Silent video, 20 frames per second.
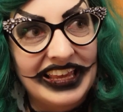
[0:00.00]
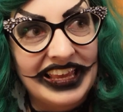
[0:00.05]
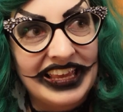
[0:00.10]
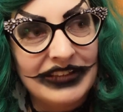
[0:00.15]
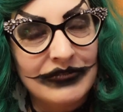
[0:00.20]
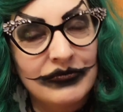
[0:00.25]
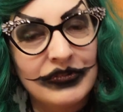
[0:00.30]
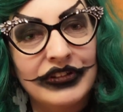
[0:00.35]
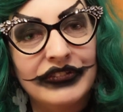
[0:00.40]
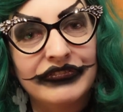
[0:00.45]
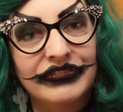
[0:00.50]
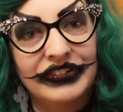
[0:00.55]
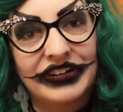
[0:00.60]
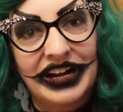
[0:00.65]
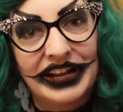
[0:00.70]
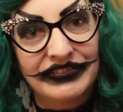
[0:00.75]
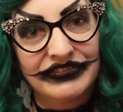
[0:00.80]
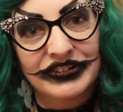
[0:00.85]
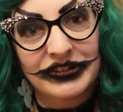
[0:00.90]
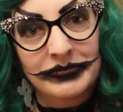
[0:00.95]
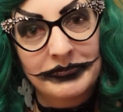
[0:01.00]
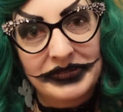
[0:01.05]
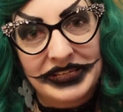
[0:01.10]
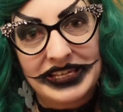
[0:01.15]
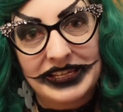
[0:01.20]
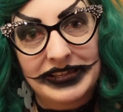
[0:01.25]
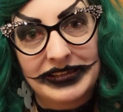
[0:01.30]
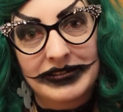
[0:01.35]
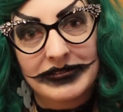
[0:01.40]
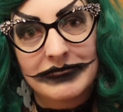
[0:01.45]
it will forever
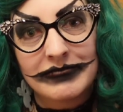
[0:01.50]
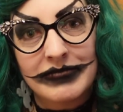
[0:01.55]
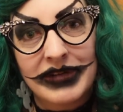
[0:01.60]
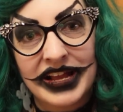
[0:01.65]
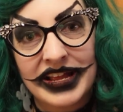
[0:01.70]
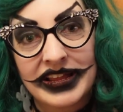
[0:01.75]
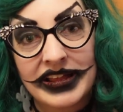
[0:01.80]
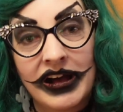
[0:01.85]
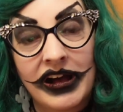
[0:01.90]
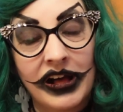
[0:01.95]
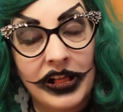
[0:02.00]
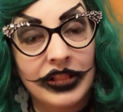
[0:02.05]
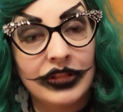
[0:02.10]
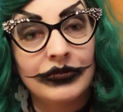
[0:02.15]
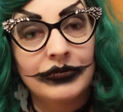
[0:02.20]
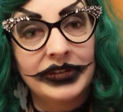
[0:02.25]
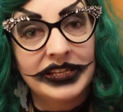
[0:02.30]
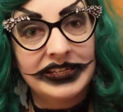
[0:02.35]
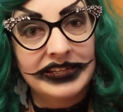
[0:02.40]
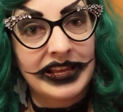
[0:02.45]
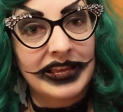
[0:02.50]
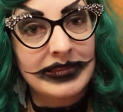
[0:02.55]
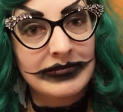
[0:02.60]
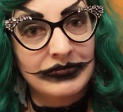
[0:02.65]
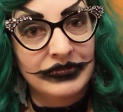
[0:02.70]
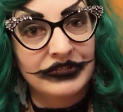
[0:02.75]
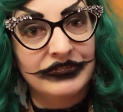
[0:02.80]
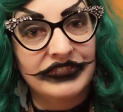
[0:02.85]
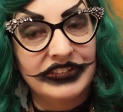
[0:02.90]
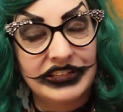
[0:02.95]
be my Halloween night
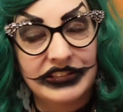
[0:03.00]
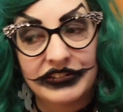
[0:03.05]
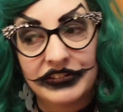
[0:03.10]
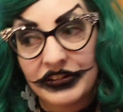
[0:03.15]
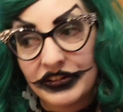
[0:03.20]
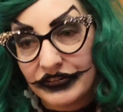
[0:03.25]
movie